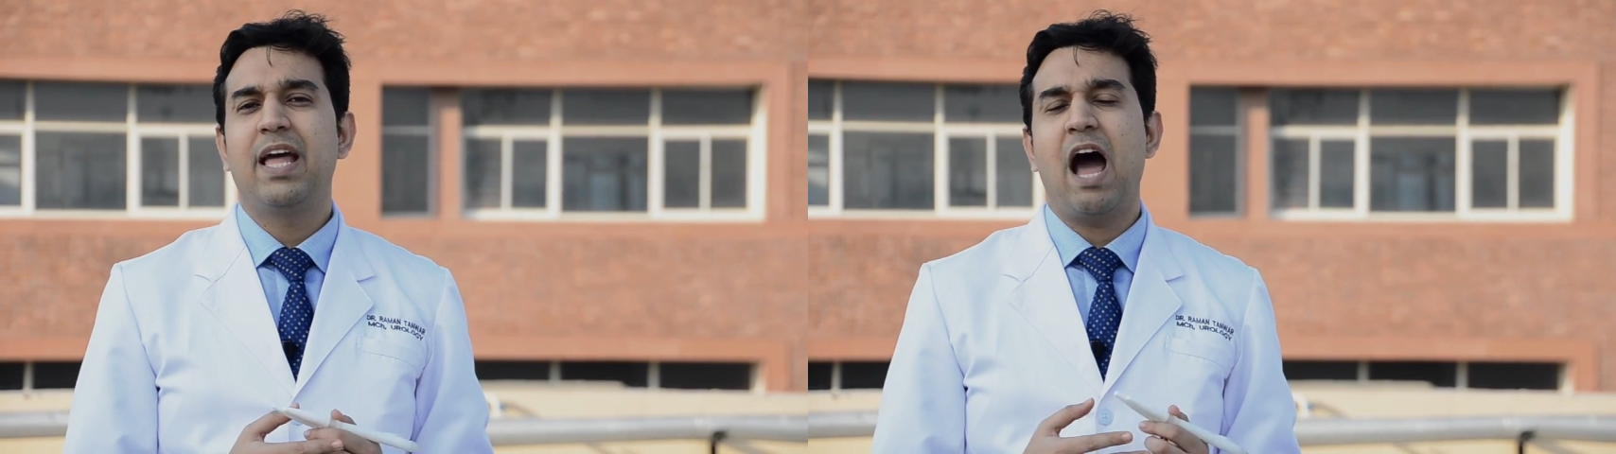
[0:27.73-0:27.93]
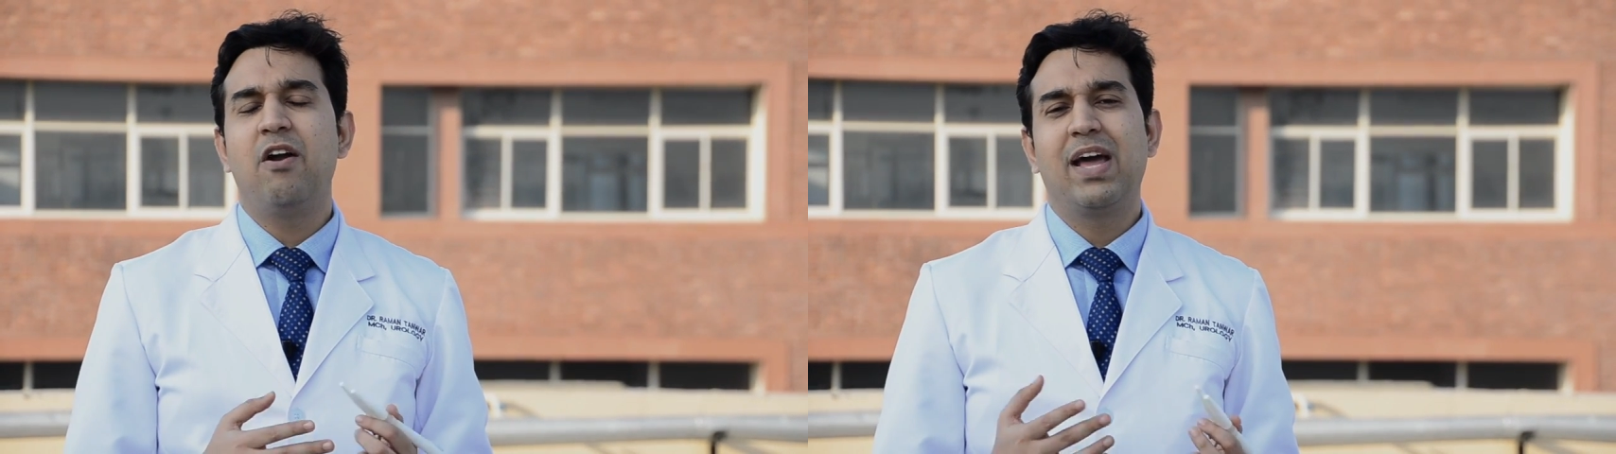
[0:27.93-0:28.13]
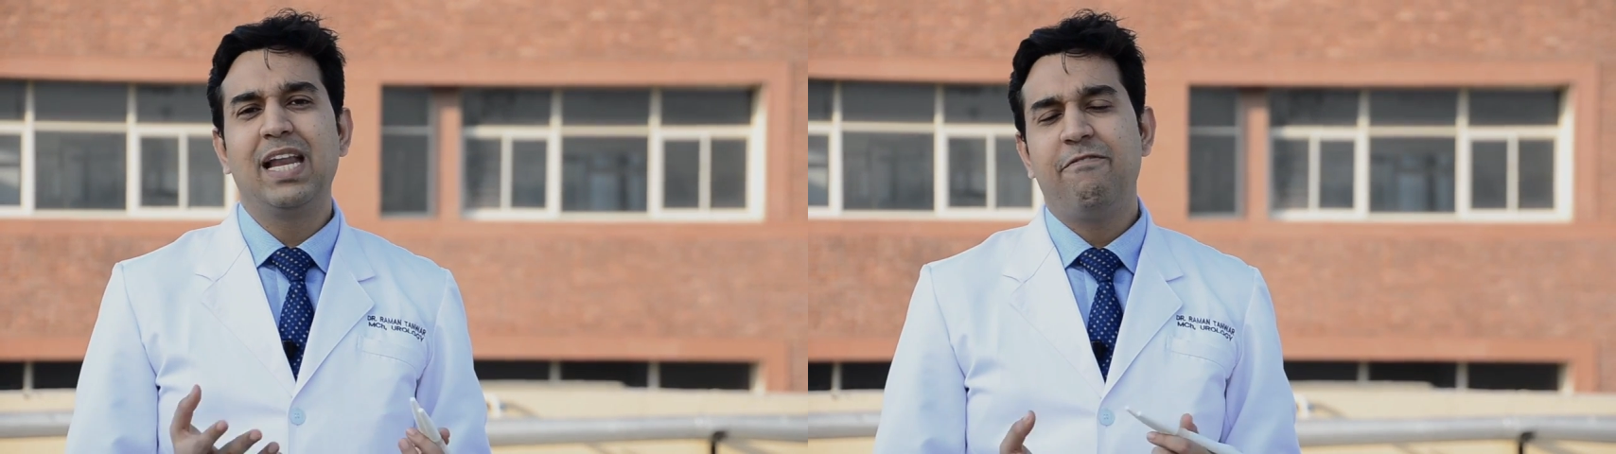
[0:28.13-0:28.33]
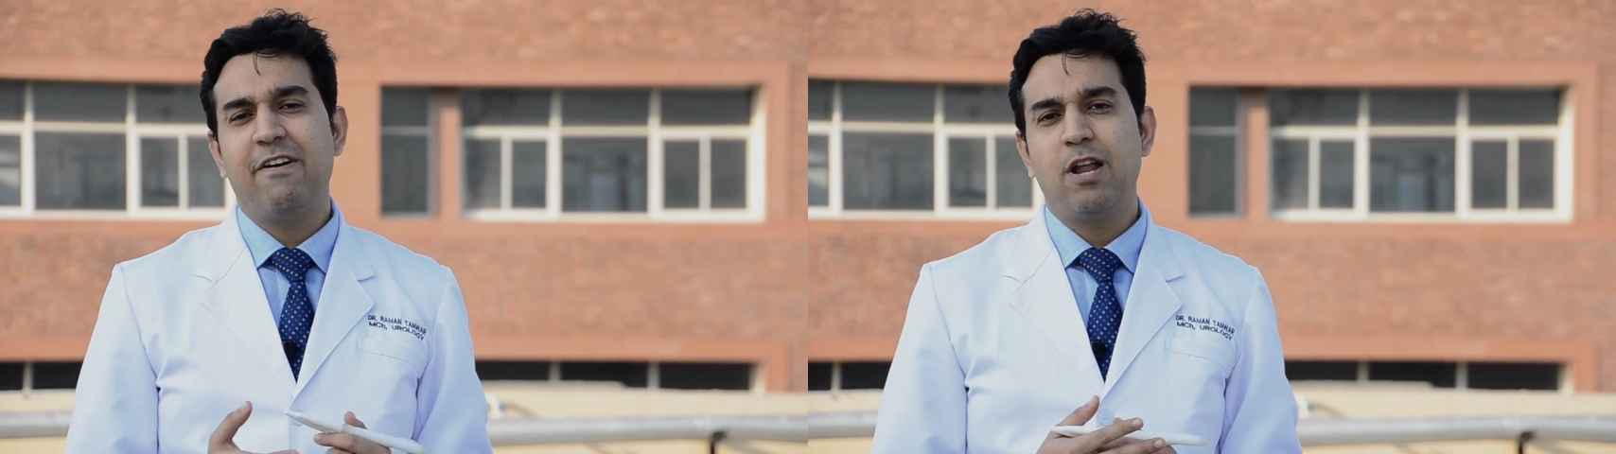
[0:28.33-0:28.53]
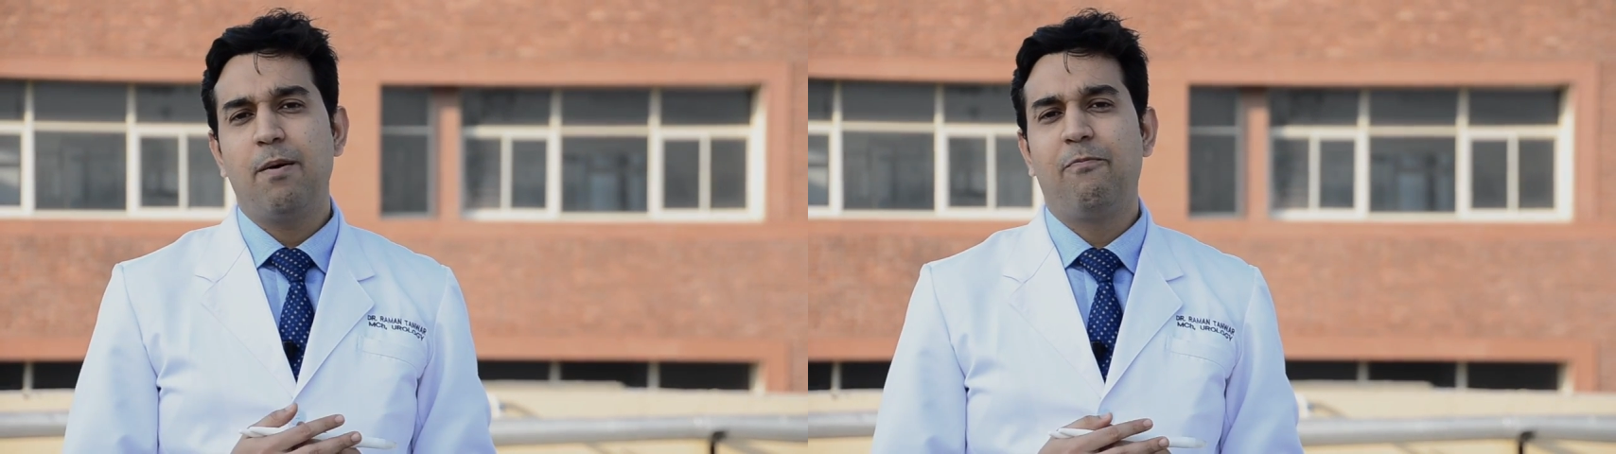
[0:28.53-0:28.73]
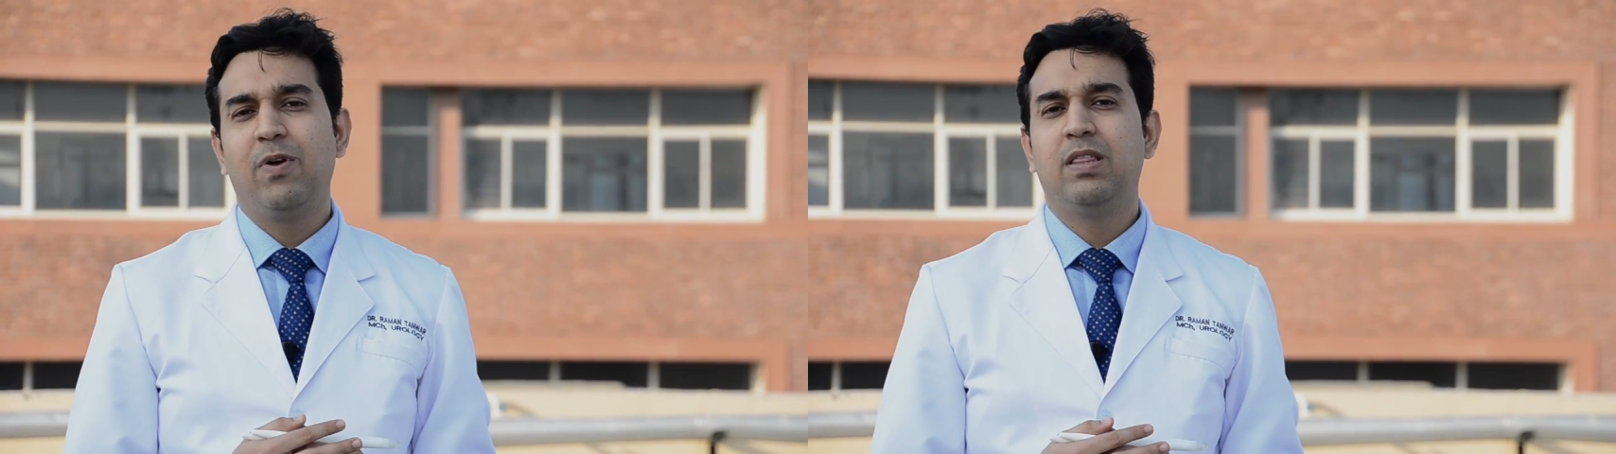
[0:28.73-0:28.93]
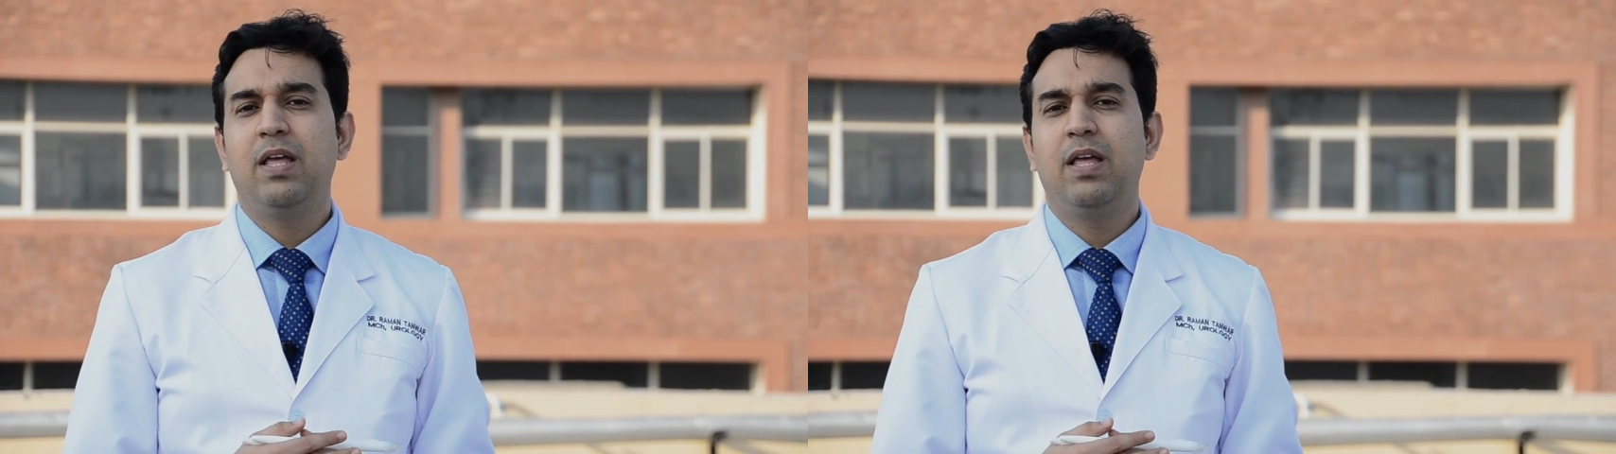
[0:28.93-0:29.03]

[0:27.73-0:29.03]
they are really fed up with